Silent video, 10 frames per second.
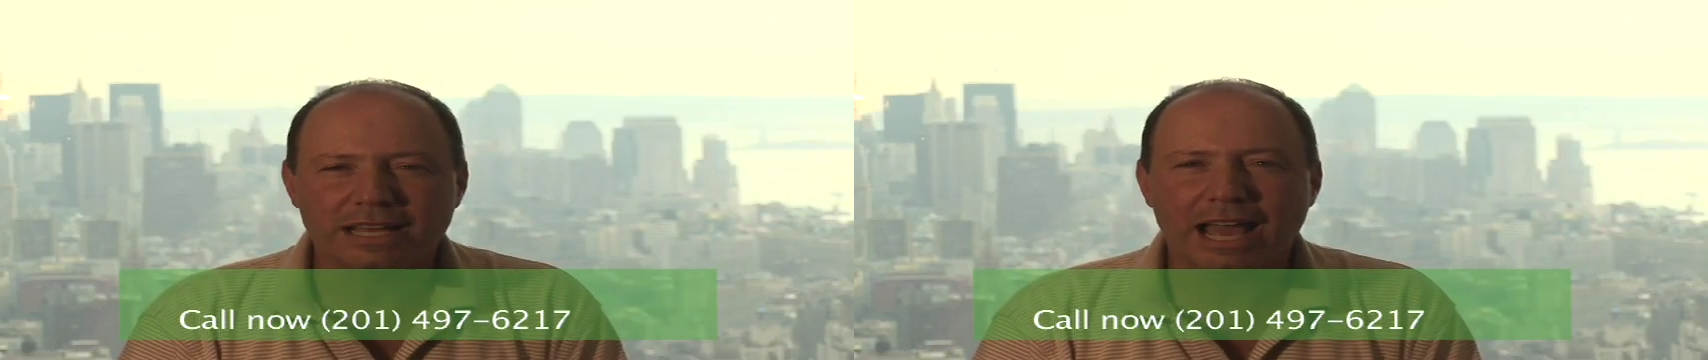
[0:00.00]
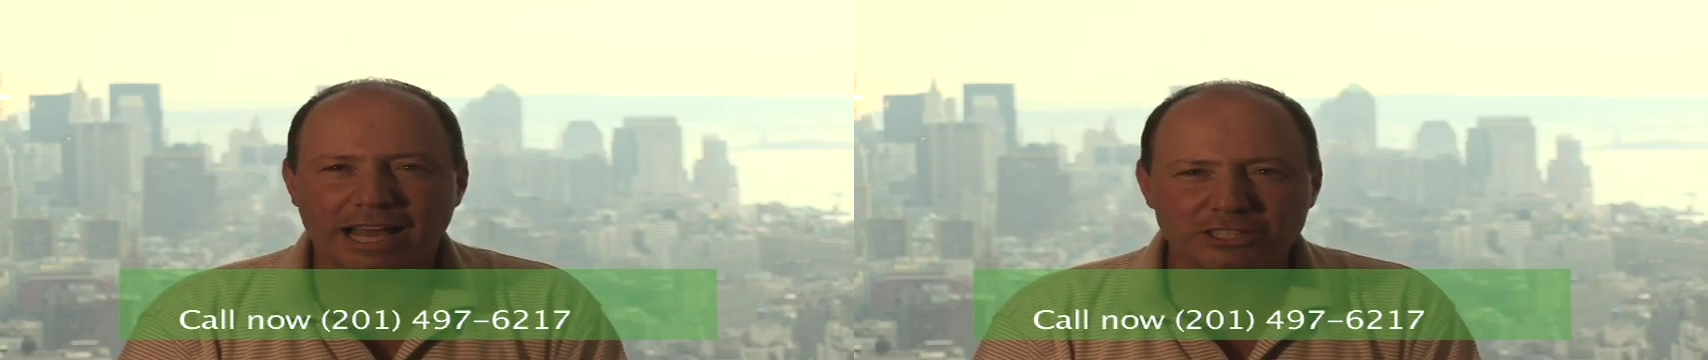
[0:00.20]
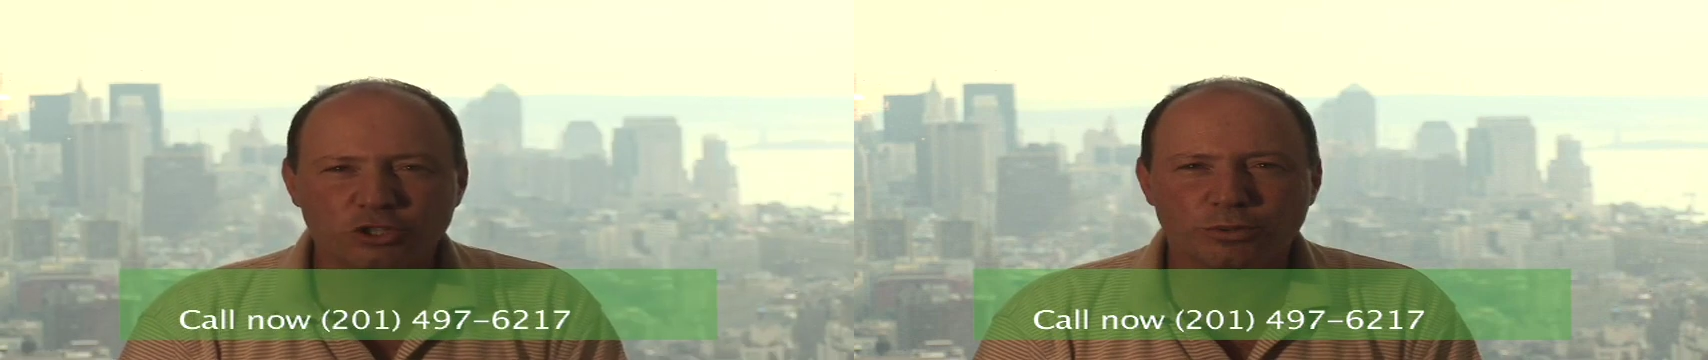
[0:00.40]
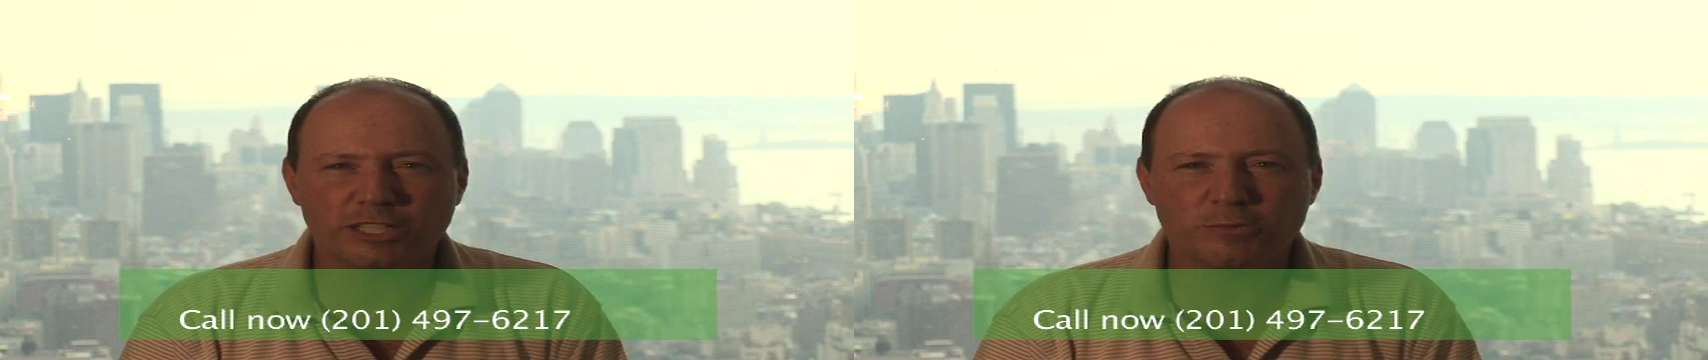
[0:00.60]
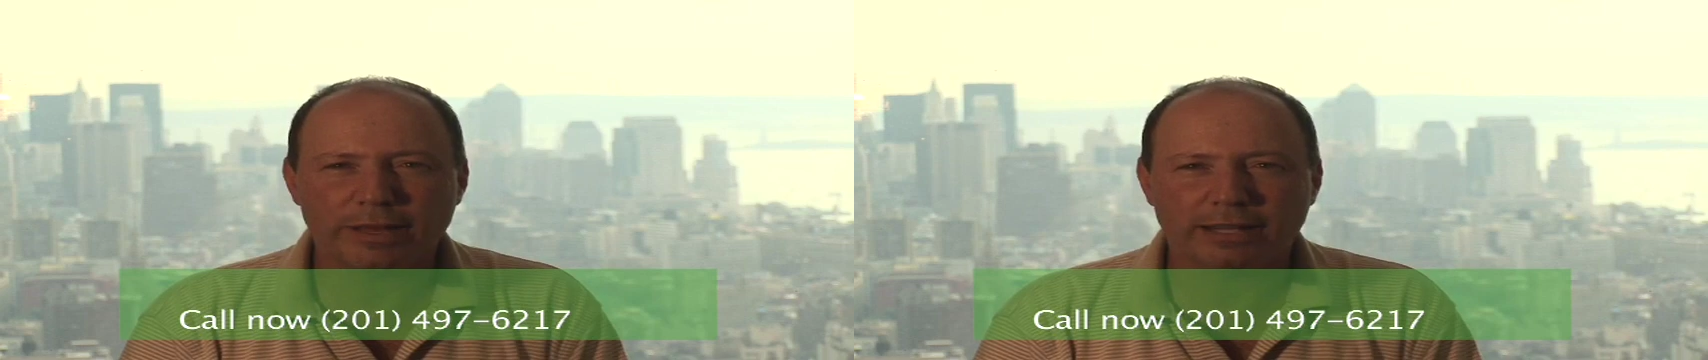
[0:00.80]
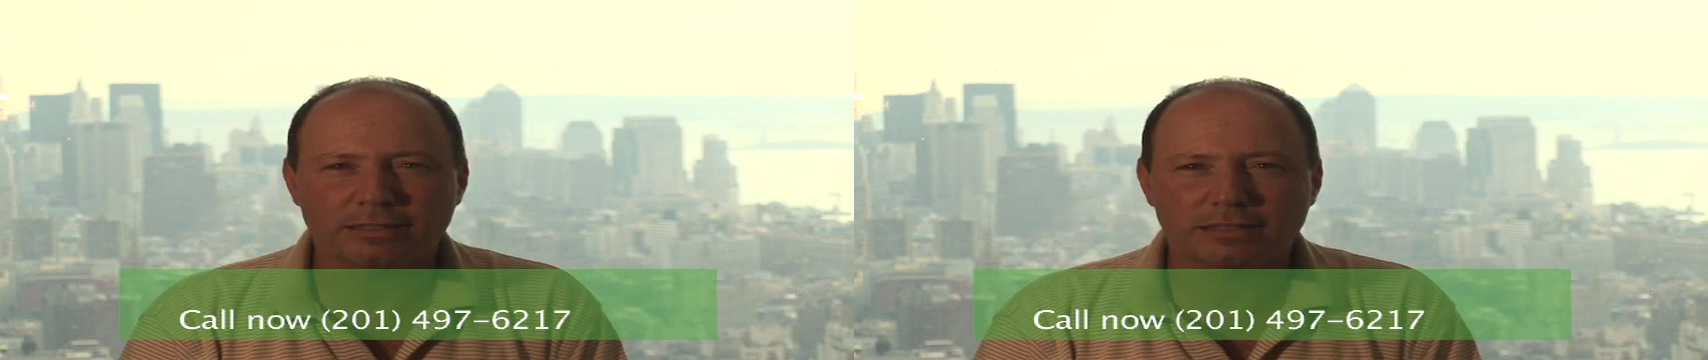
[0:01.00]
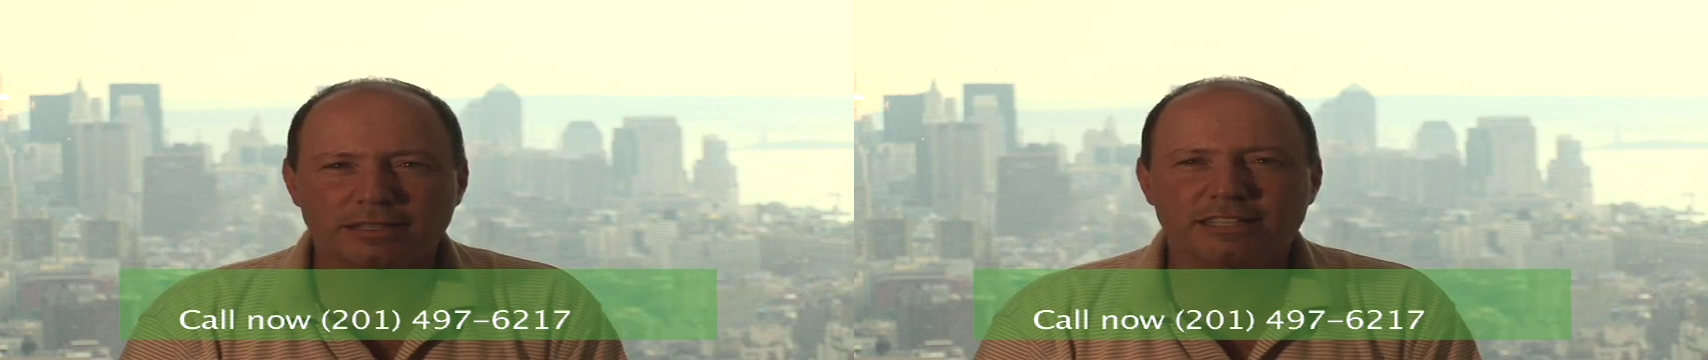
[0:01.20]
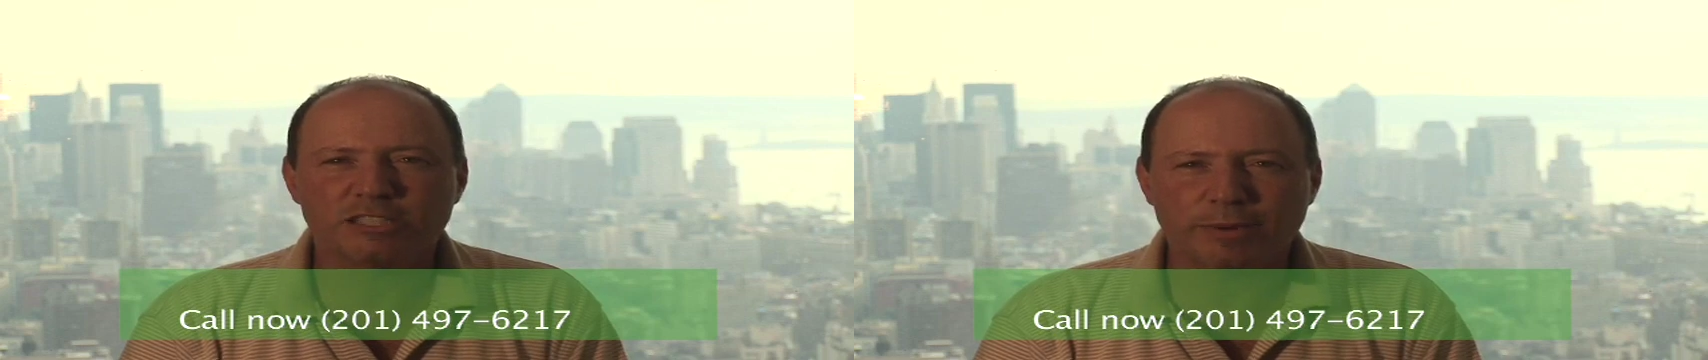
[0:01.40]
As you would expect,
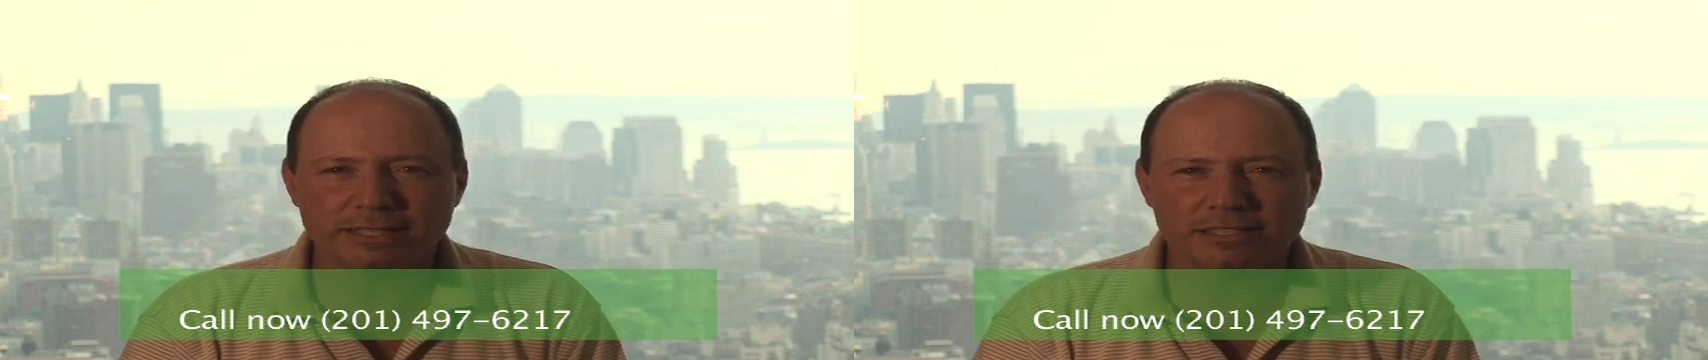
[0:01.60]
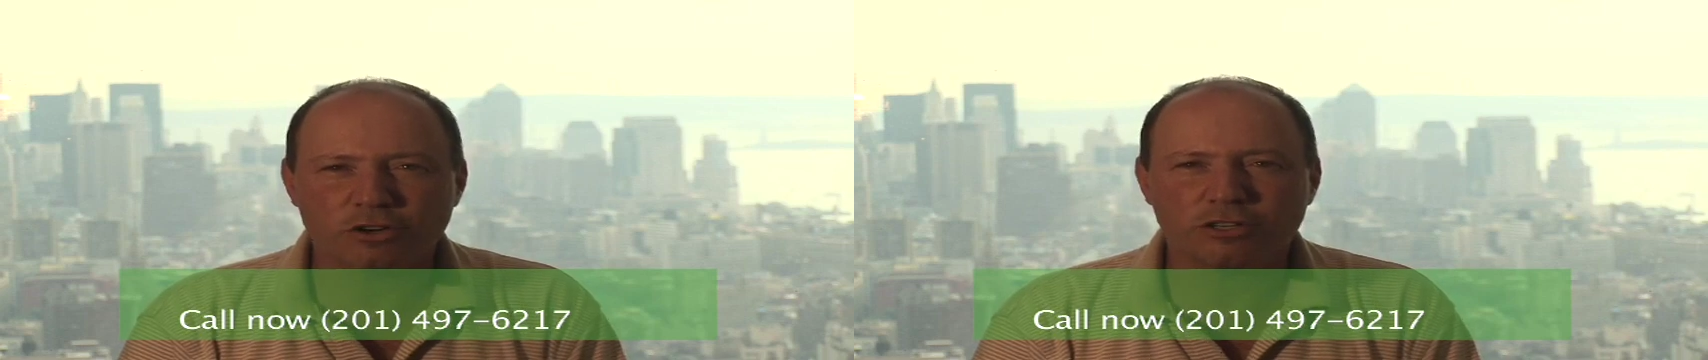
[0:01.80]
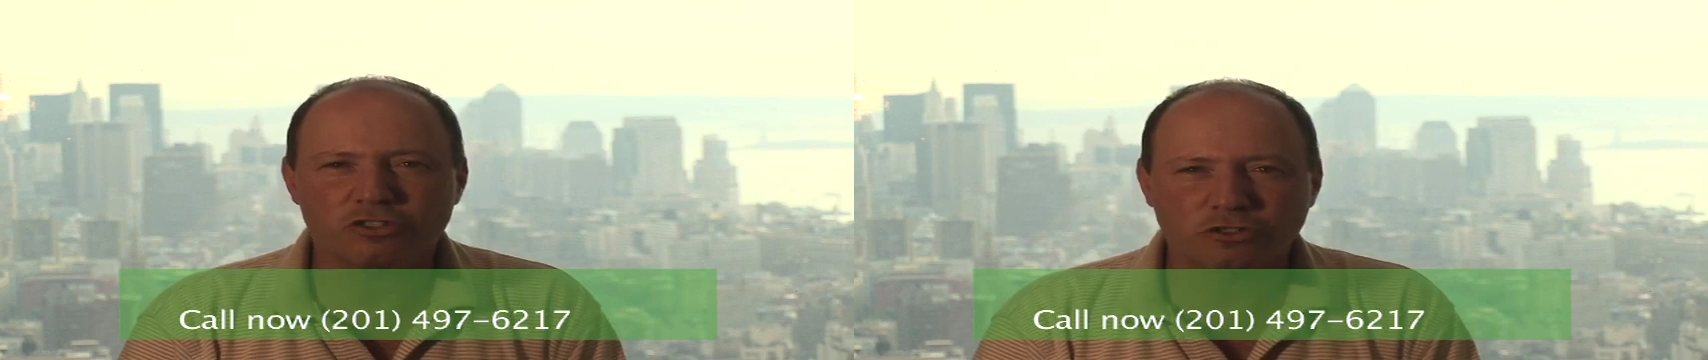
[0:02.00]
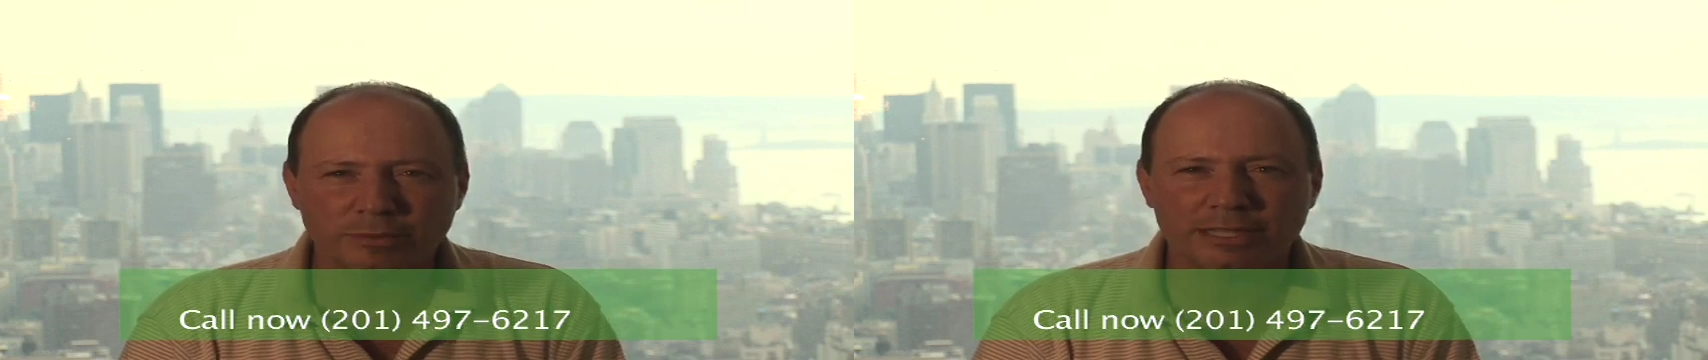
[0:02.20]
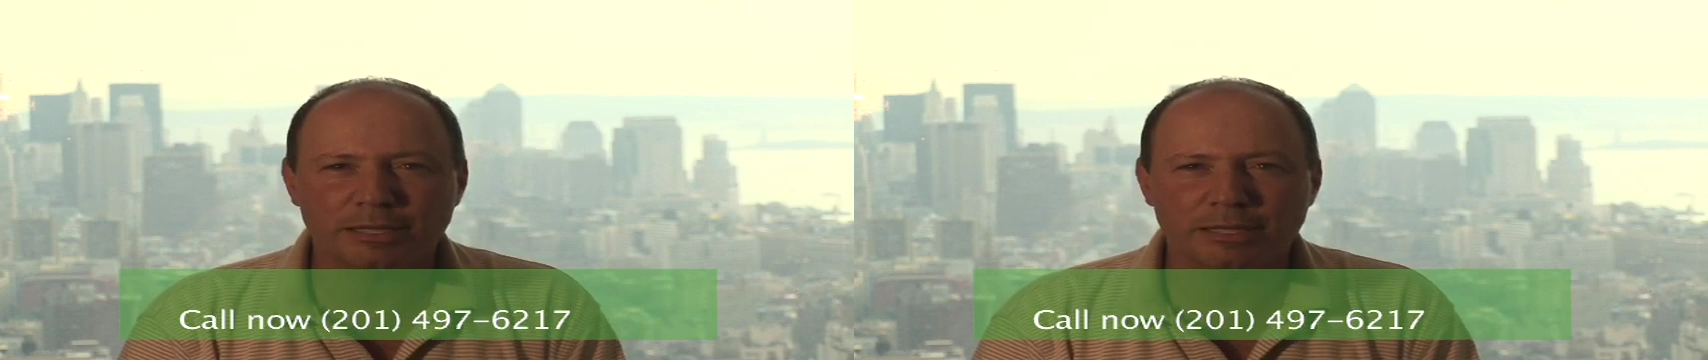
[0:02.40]
spaces are extremely